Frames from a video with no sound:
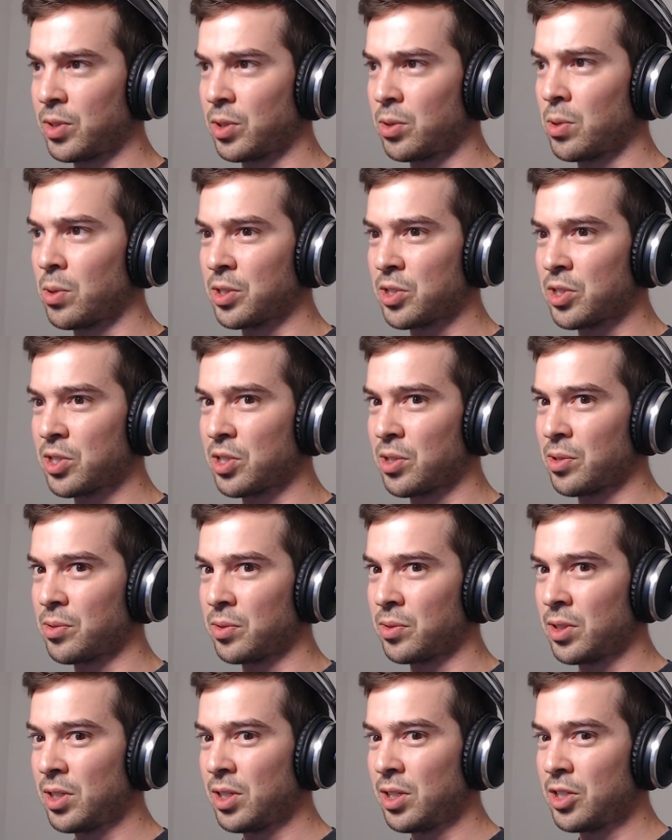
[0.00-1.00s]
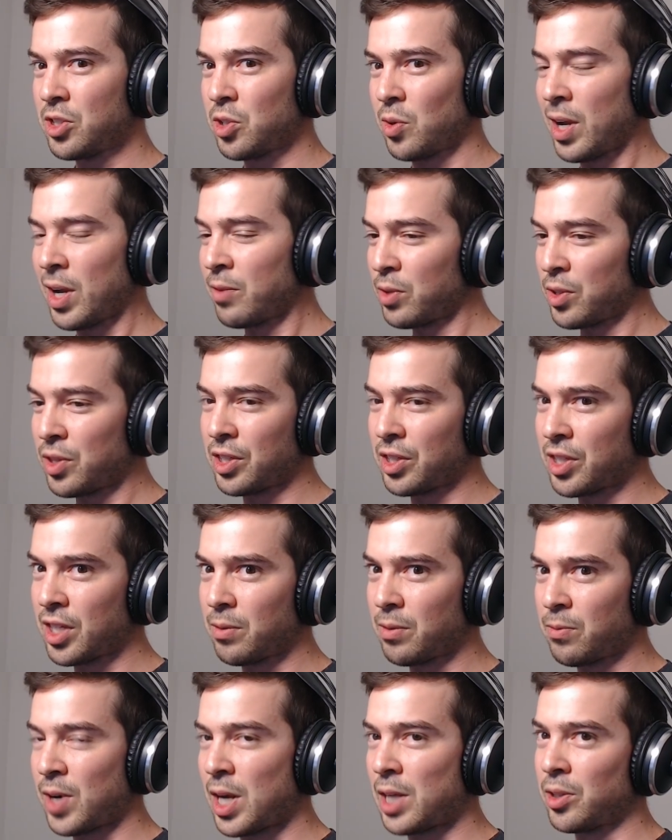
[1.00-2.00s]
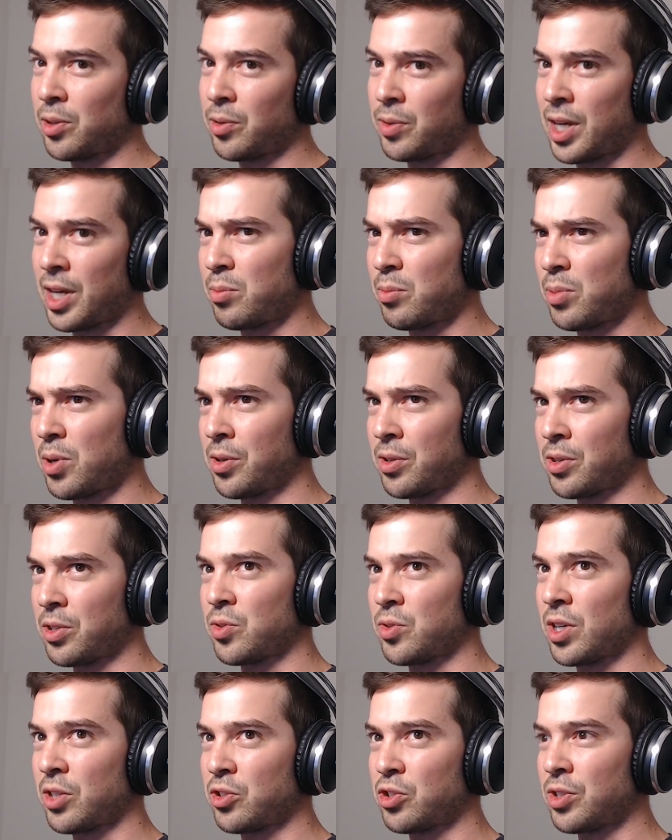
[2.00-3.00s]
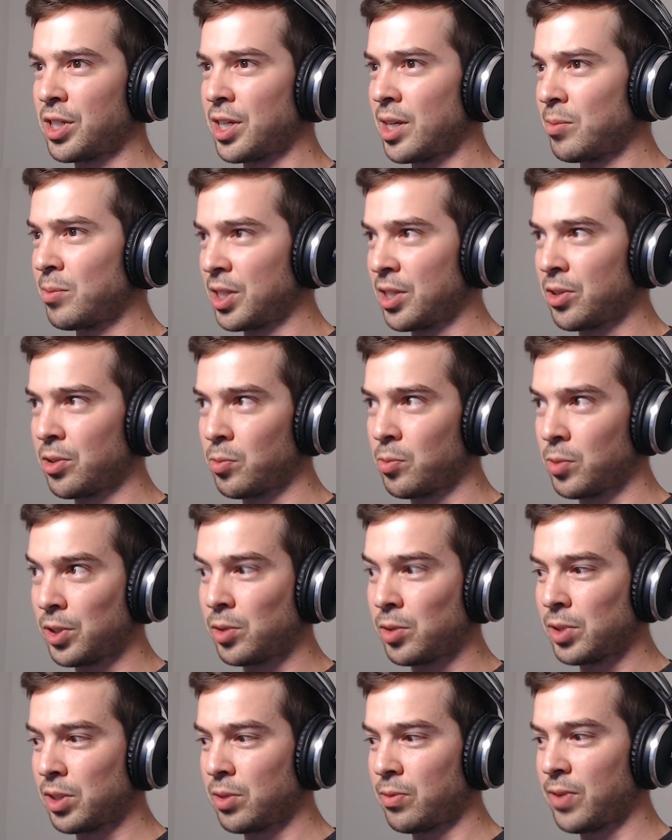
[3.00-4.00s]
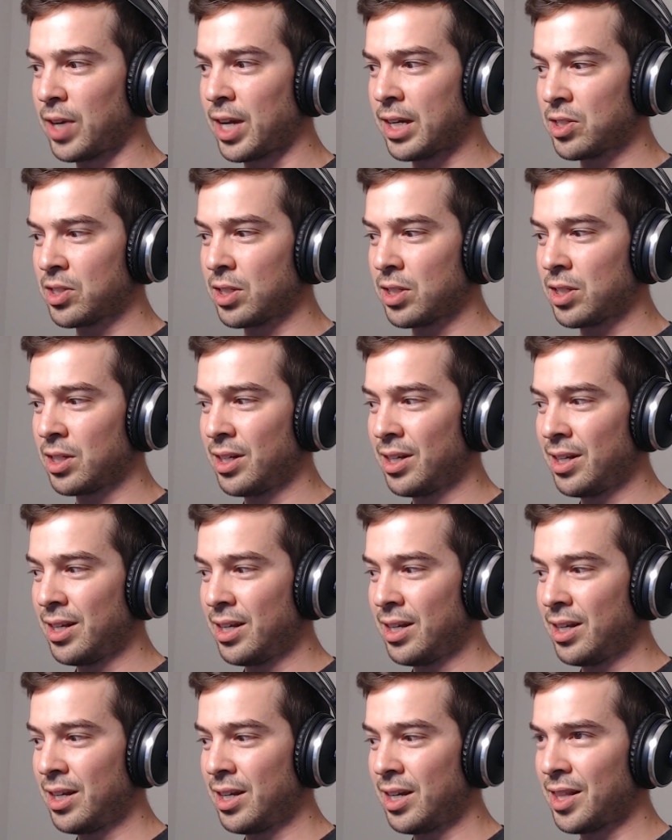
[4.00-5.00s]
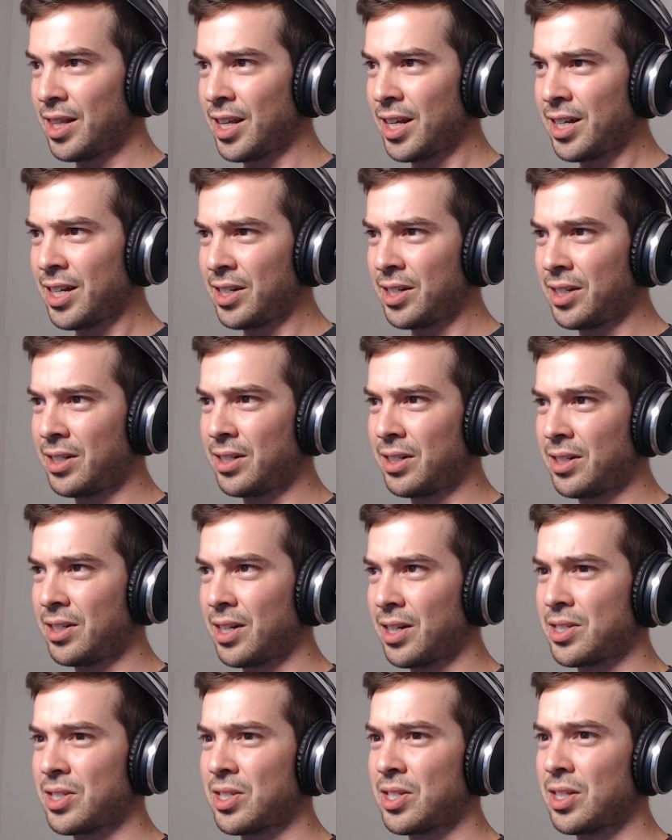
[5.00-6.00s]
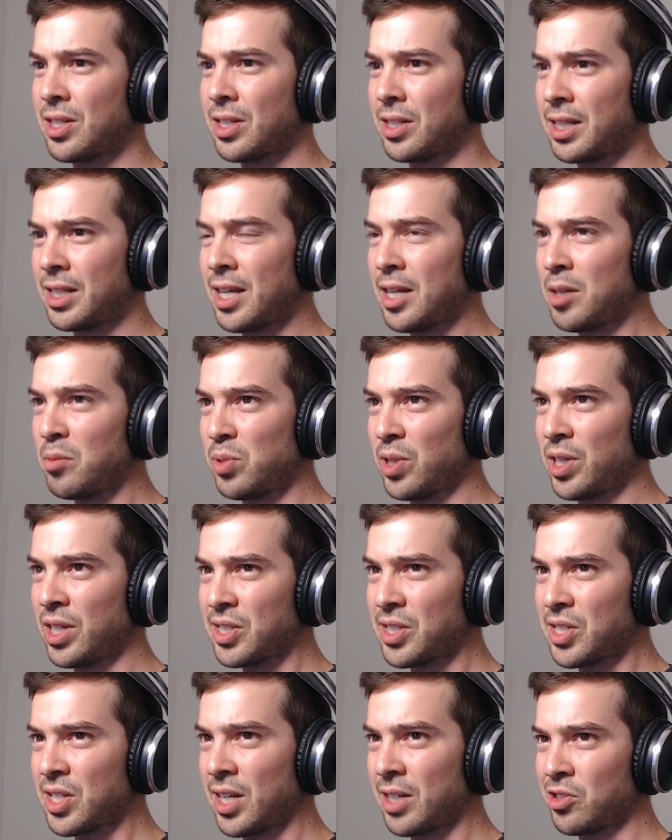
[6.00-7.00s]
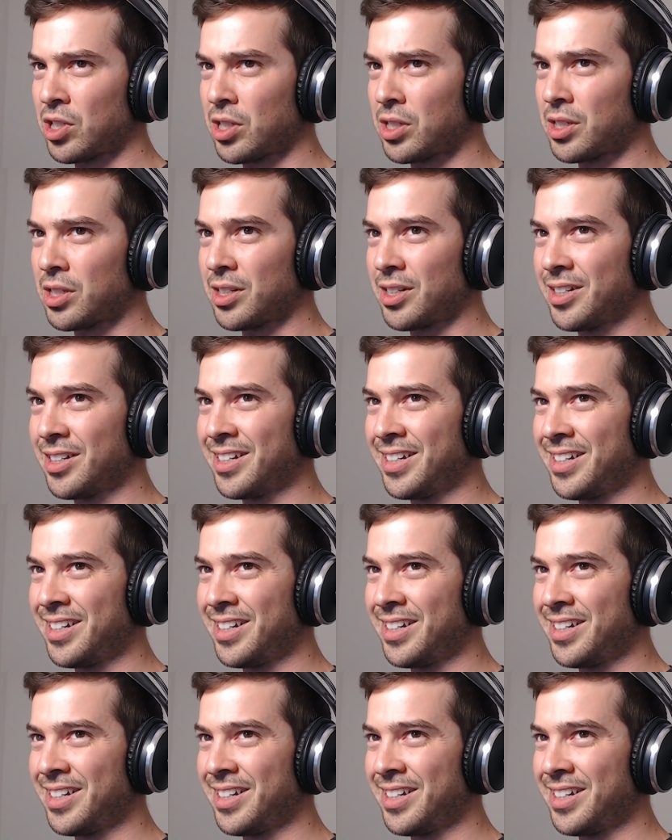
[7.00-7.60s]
of the course. So so everything that followed that part of the structure came together really really fast. And then I got to the game plan section,